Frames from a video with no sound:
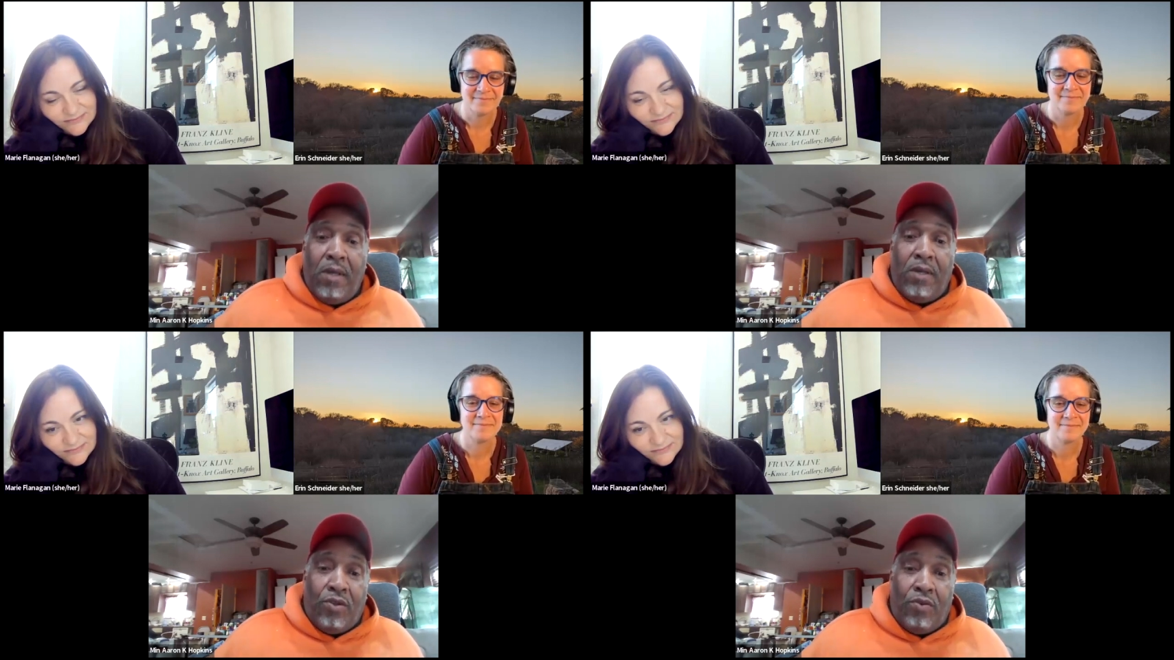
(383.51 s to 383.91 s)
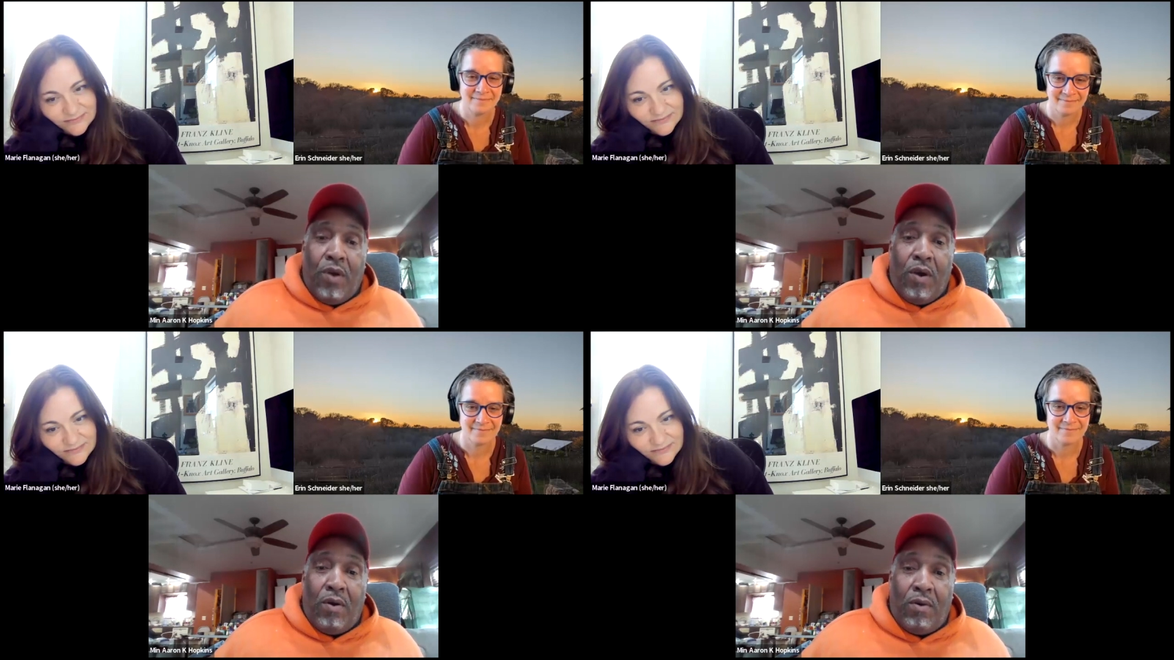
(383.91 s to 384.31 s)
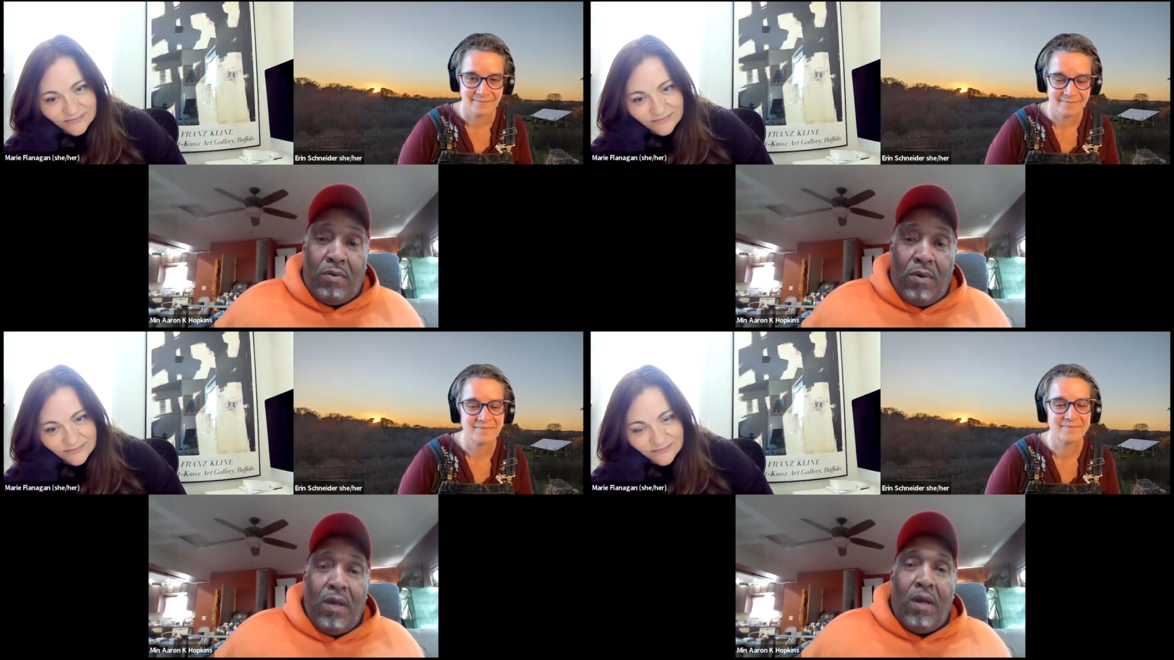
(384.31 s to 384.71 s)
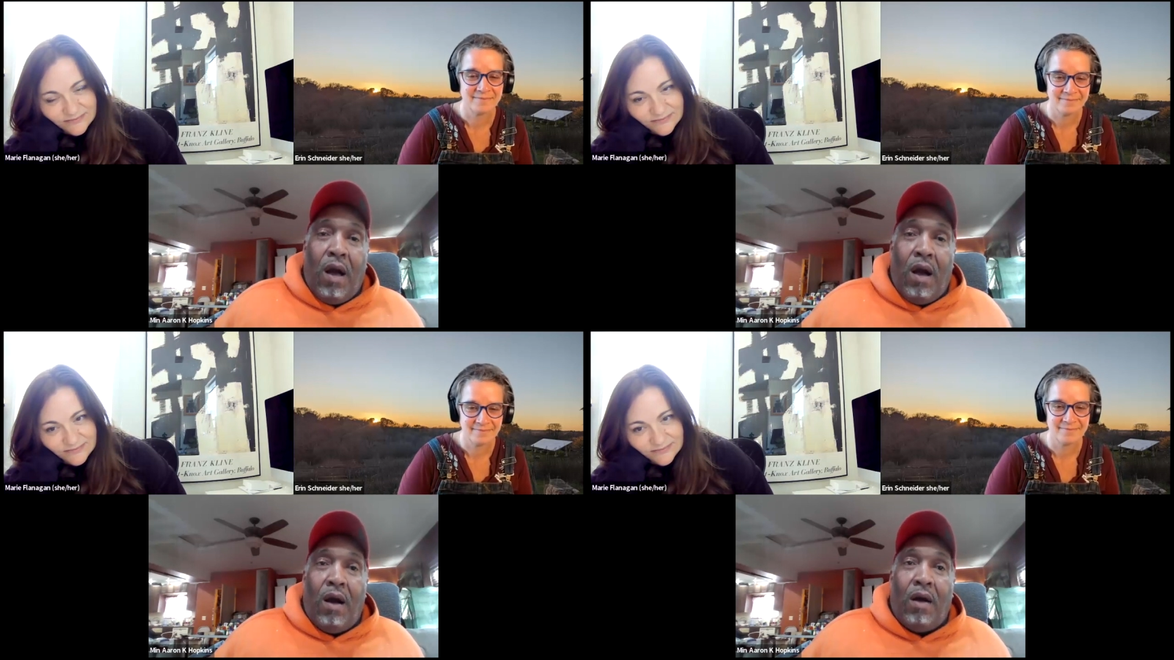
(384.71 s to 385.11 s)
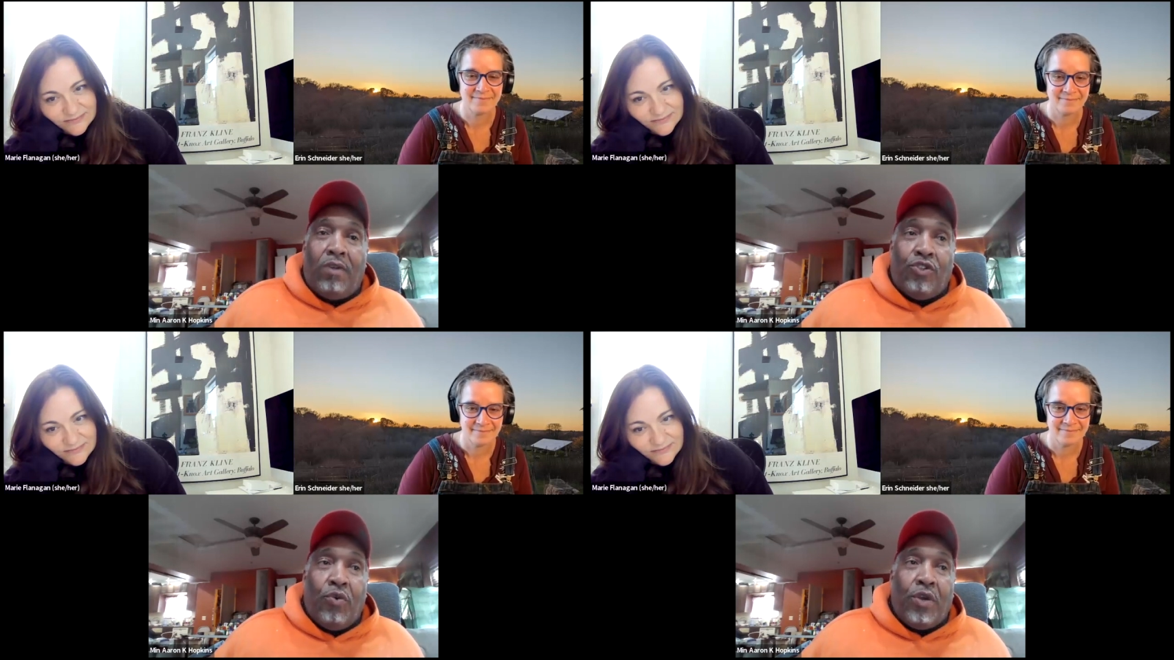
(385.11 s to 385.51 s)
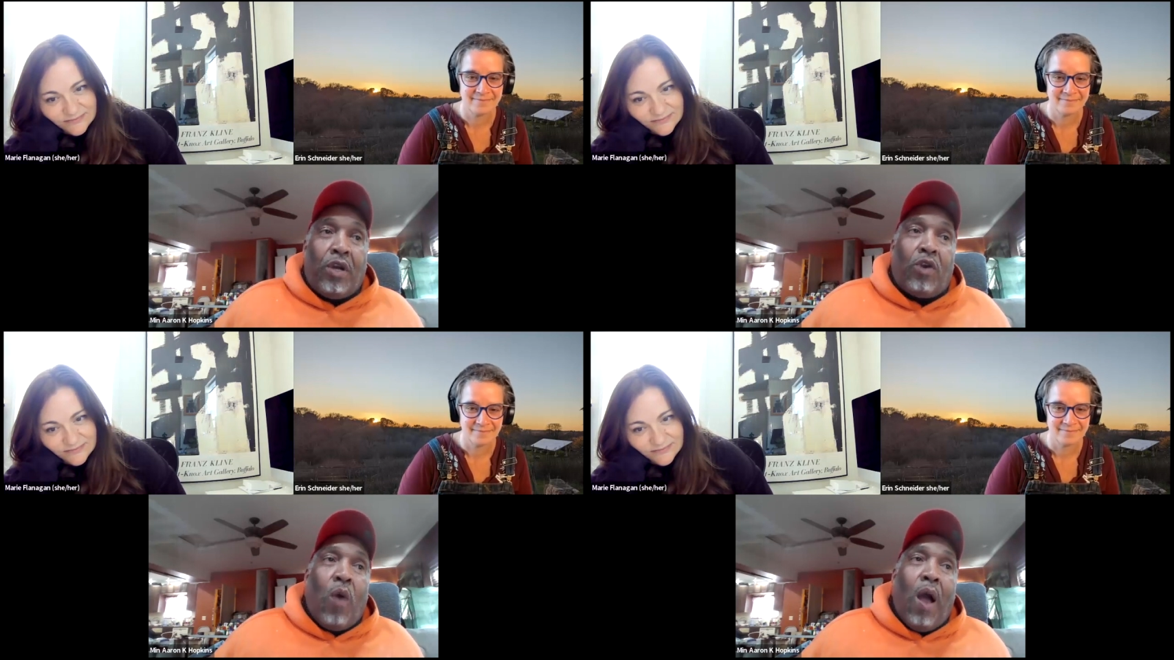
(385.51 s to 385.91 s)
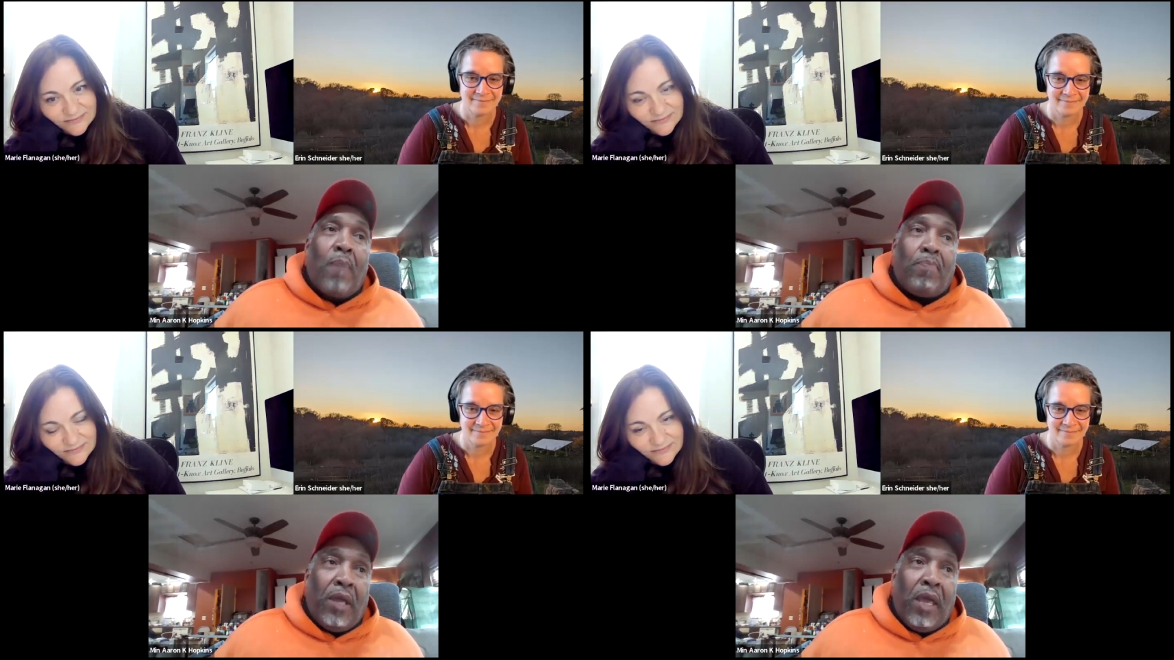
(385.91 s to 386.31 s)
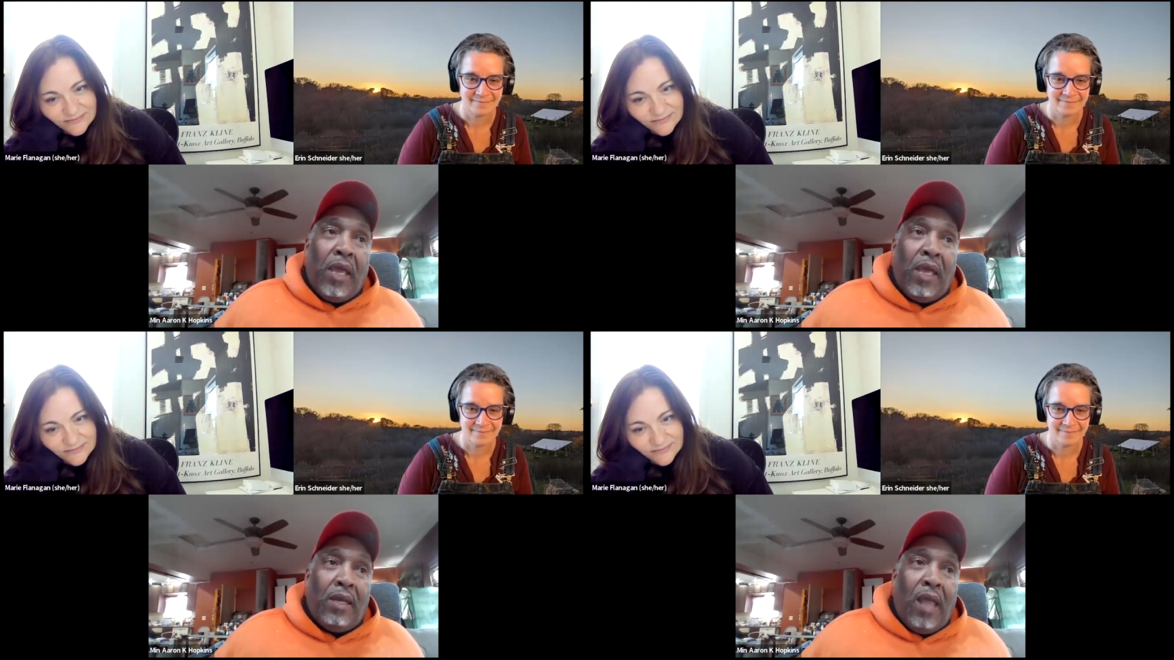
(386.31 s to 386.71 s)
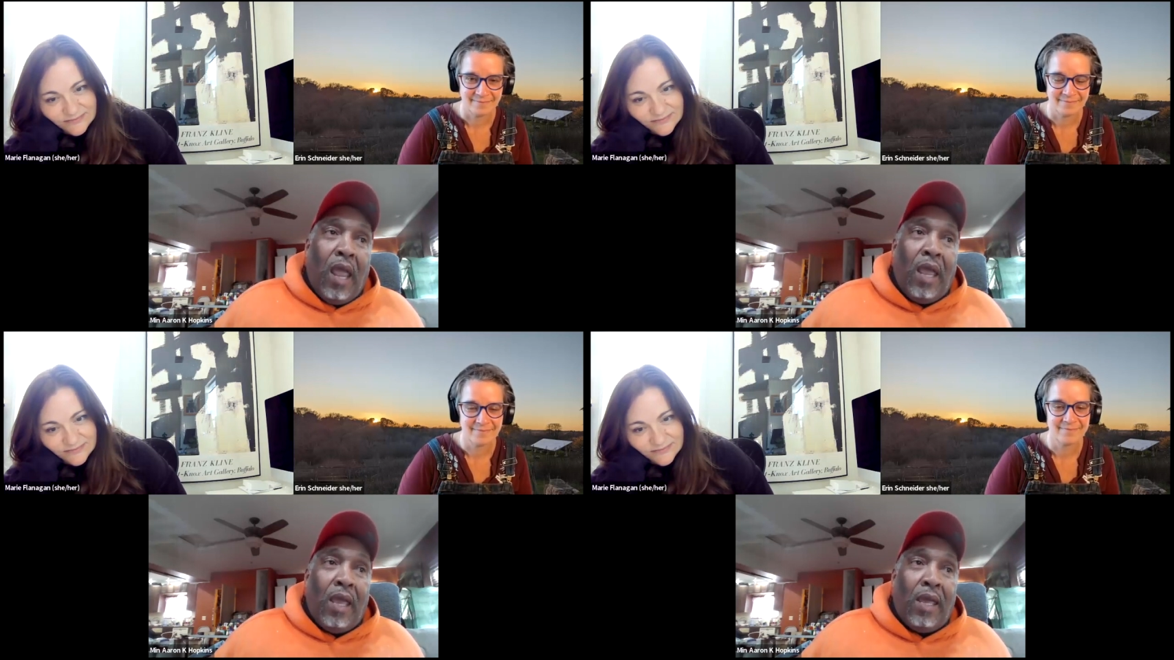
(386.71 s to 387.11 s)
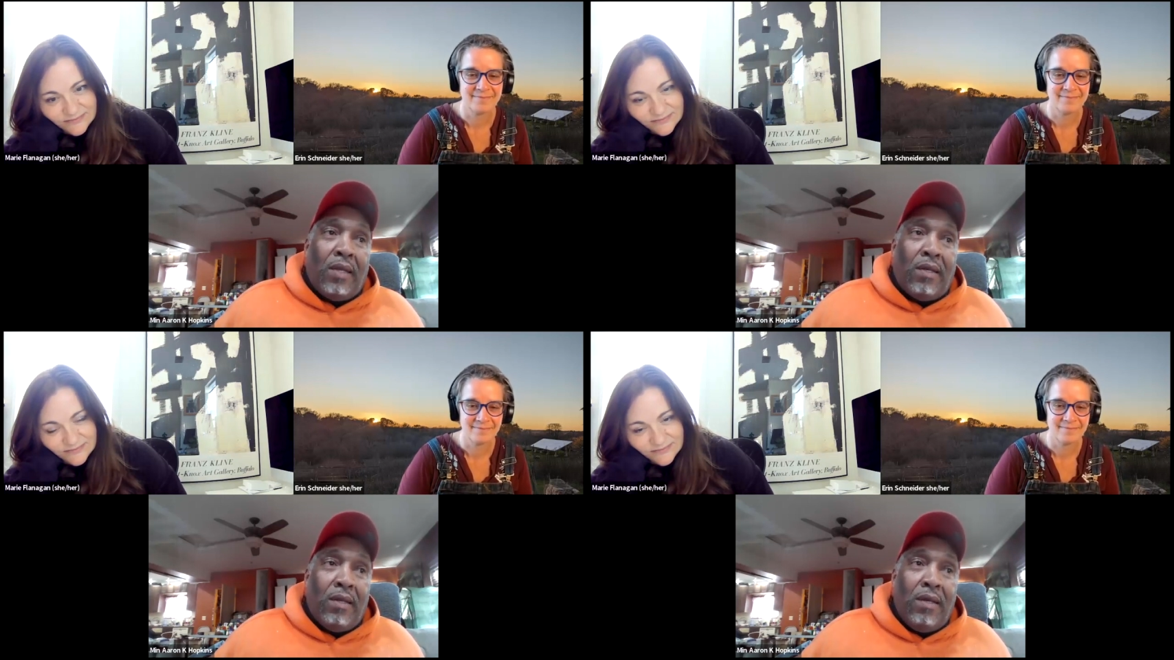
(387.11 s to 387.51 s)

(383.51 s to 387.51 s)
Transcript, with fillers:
Speaker 1: you know uh doing a crop plan and